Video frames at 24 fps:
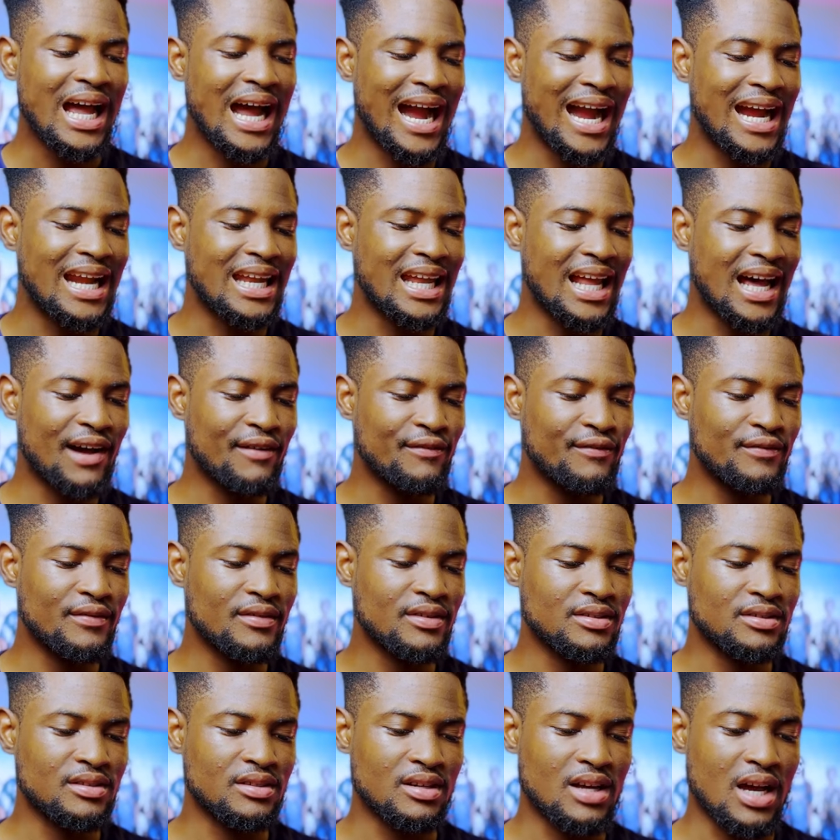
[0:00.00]
I
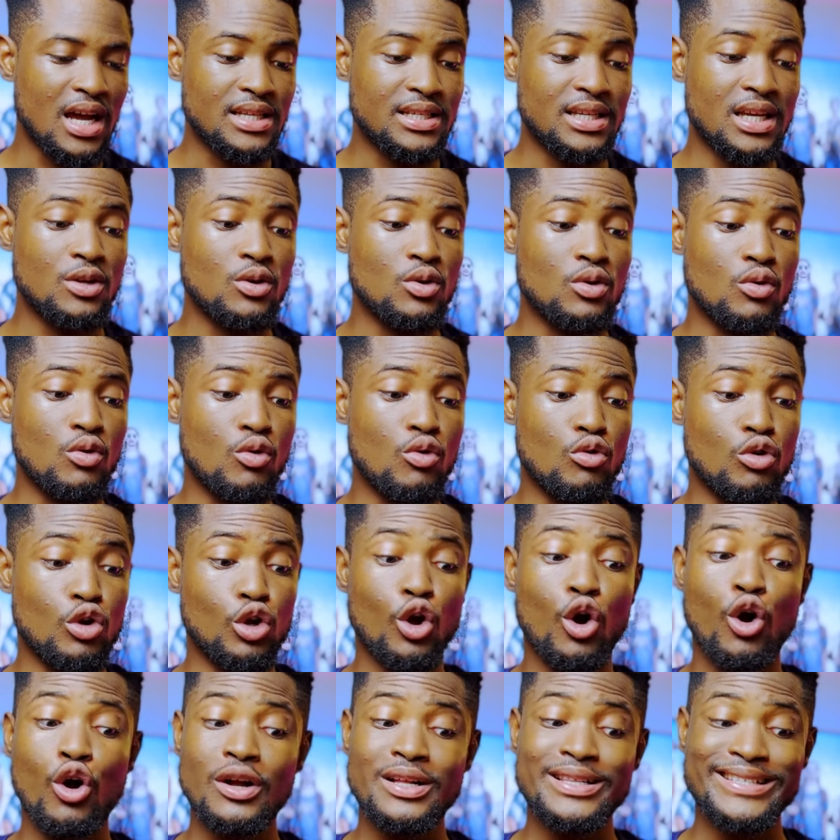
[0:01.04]
said,
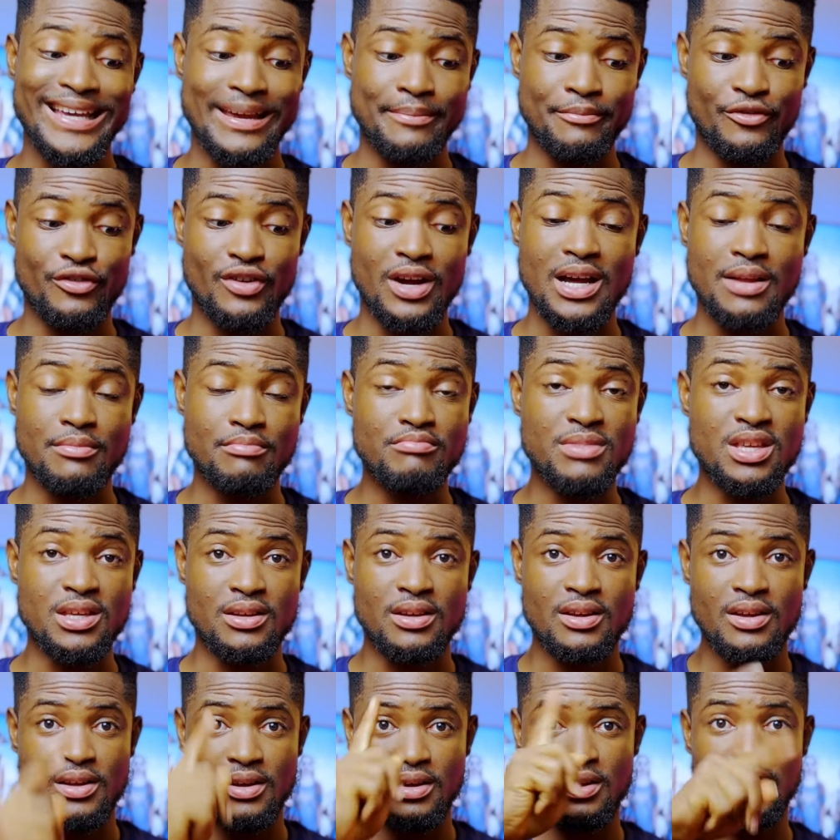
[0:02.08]
long time, cry, me.
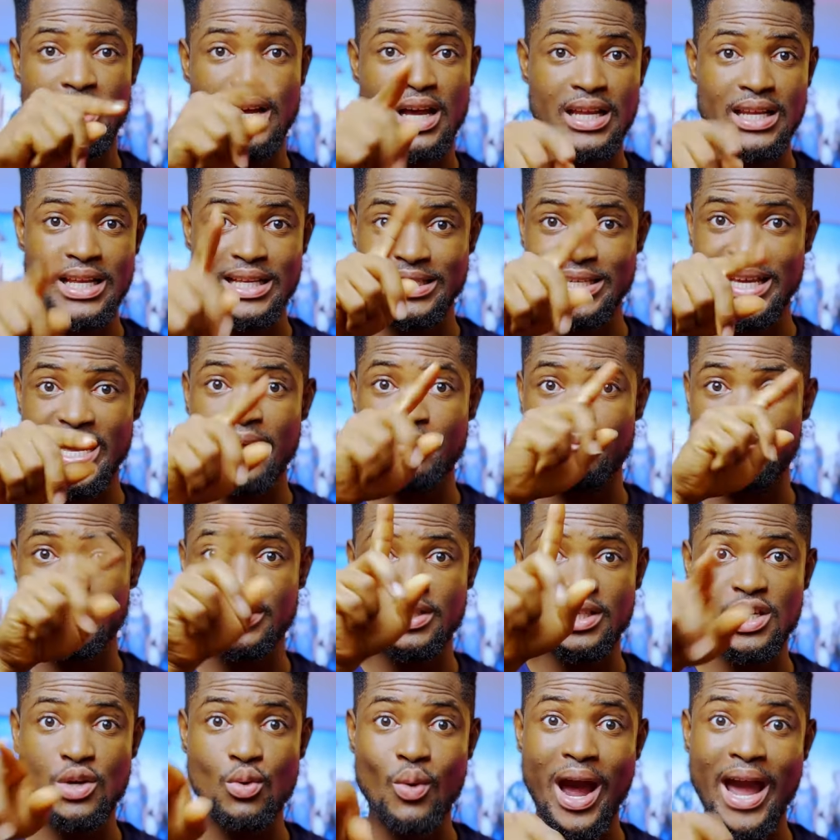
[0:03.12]
The time,
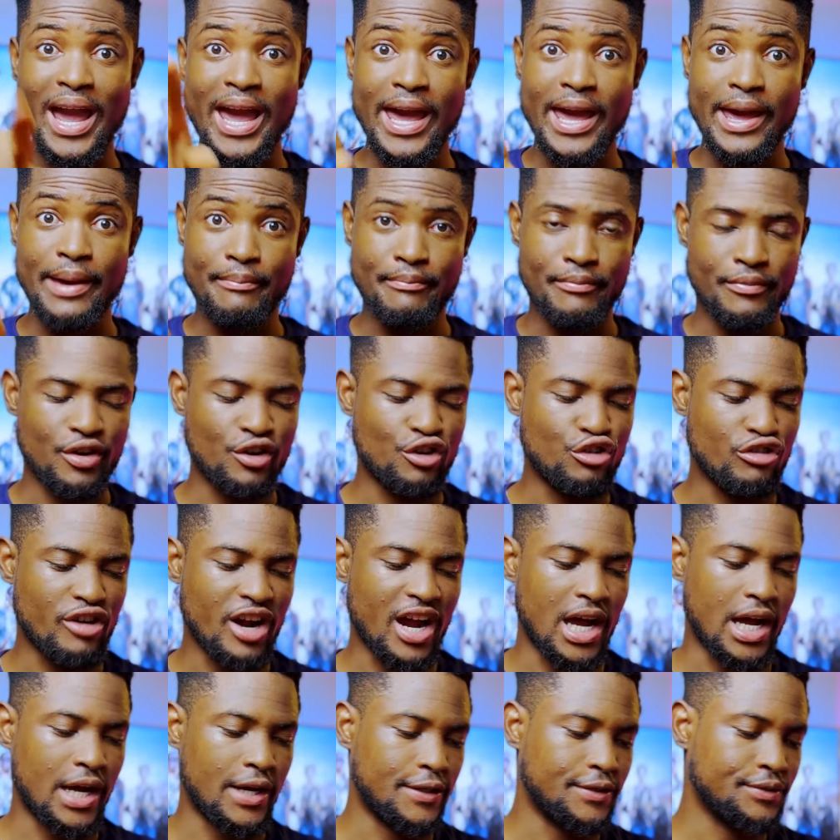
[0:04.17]
T-Y-M,
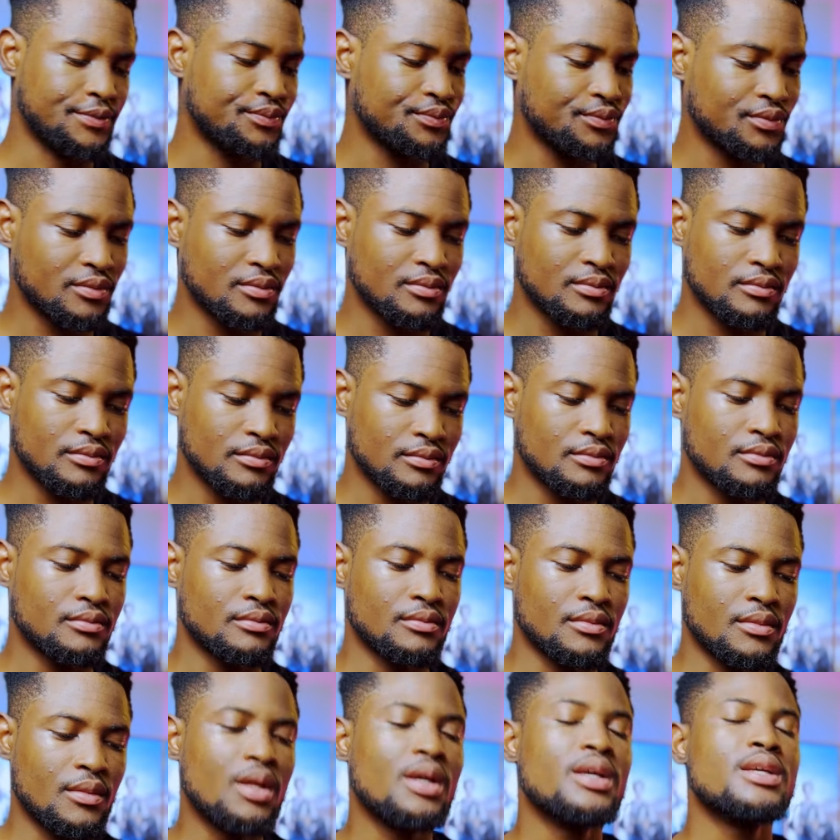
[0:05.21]
cry.
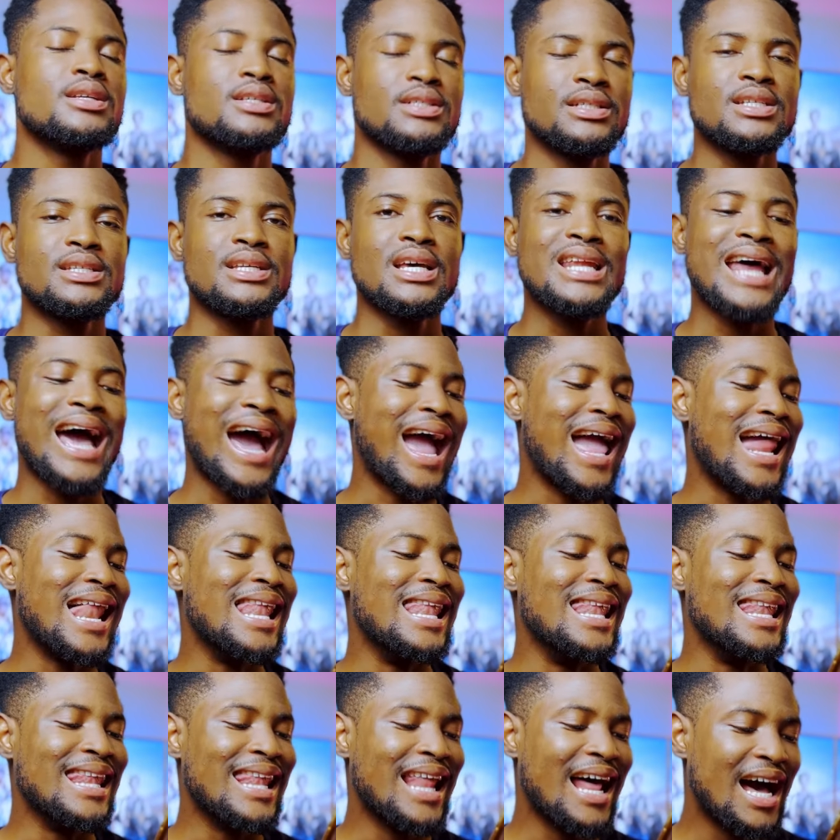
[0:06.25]
She said, I
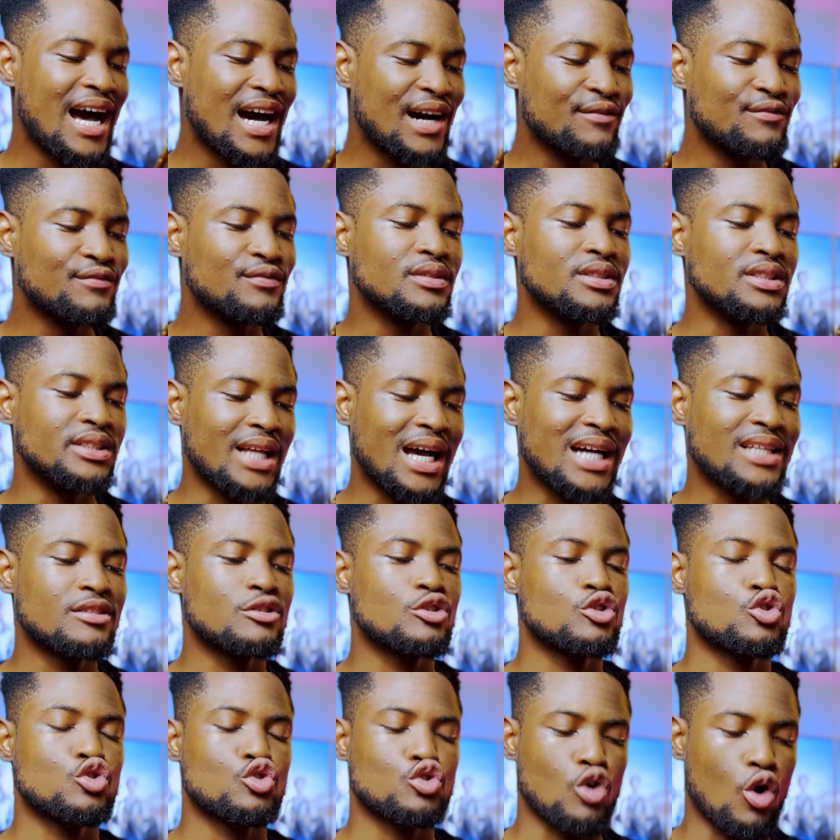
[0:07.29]
love that
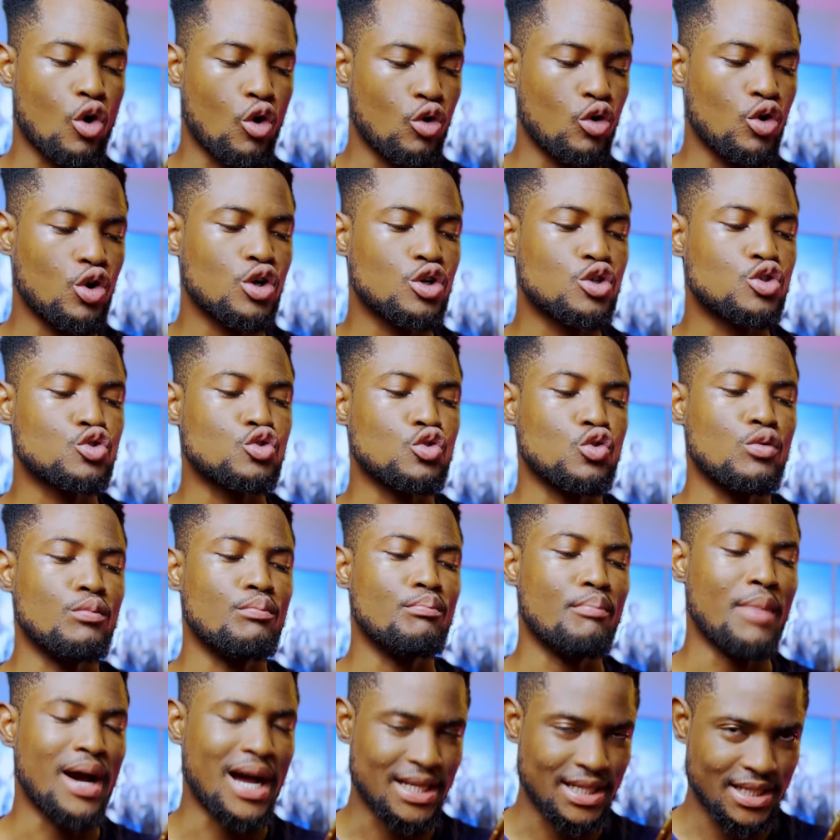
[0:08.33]
song so
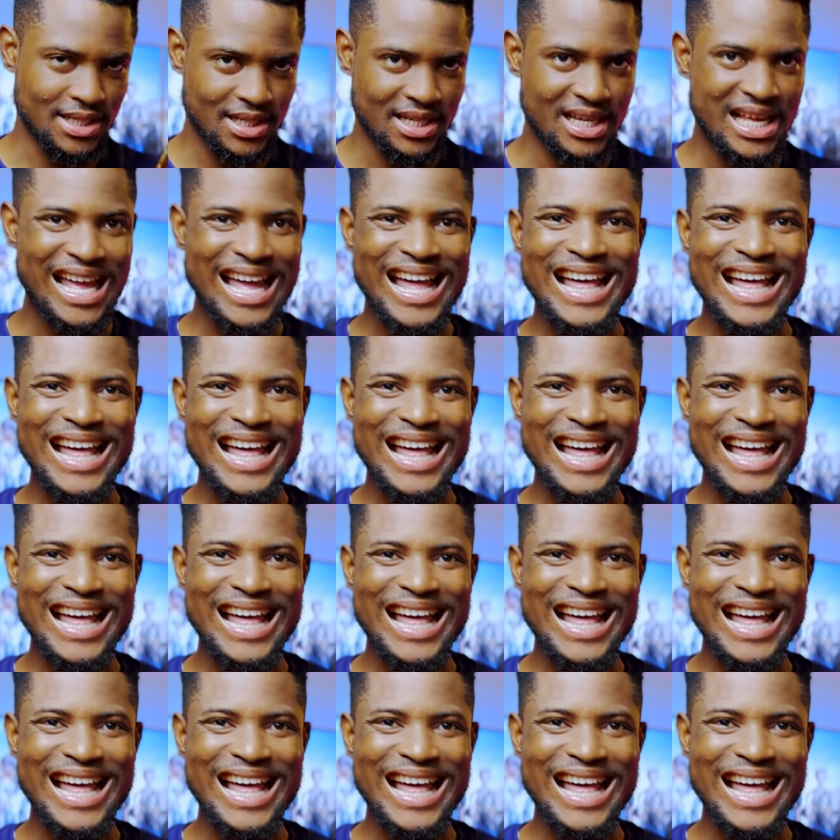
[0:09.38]
much.